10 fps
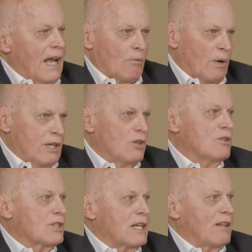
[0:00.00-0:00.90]
And we do
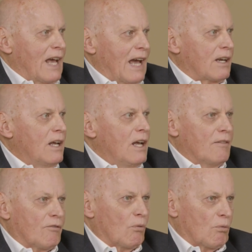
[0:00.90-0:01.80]
see that
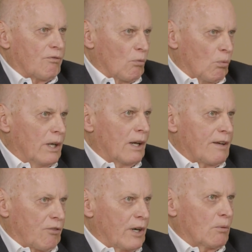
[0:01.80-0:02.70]
really
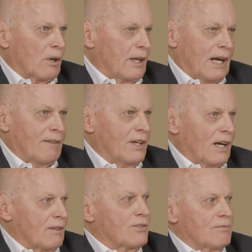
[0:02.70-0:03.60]
frequently. I've
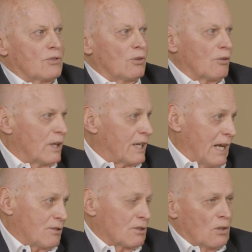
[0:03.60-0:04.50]
got 2 or 3
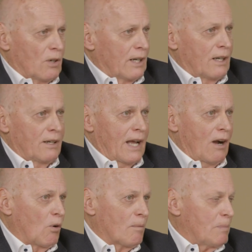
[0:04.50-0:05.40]
cases going on
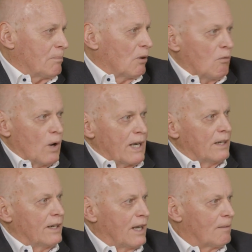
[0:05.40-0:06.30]
now where people have
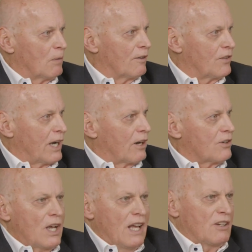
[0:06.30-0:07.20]
waited a number of
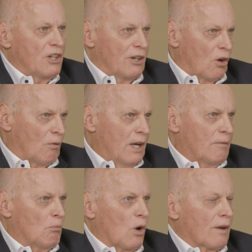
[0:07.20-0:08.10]
years.
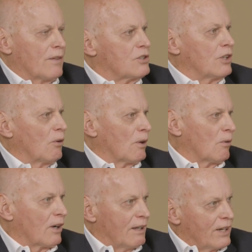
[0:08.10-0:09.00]
One of the children
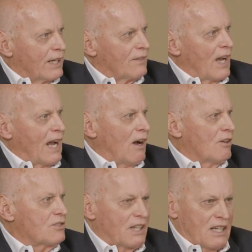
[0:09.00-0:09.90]
were living in the
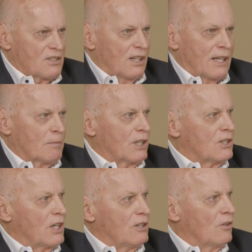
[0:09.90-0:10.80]
house and they just let them
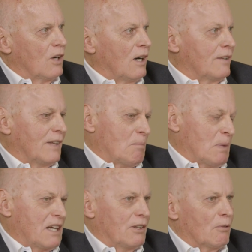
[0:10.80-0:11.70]
continue on. They
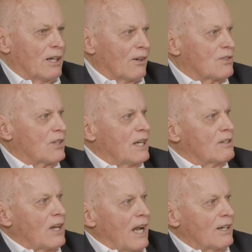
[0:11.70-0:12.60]
paid the real
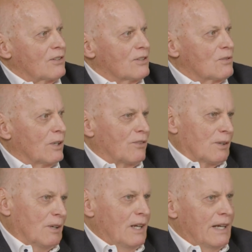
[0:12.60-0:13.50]
estate taxes with
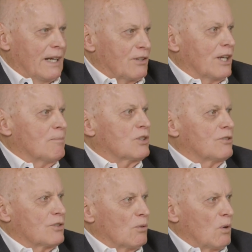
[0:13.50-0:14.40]
the
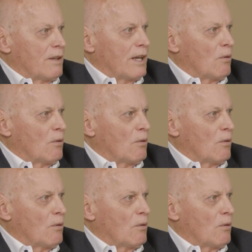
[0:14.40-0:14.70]
exemptions the way they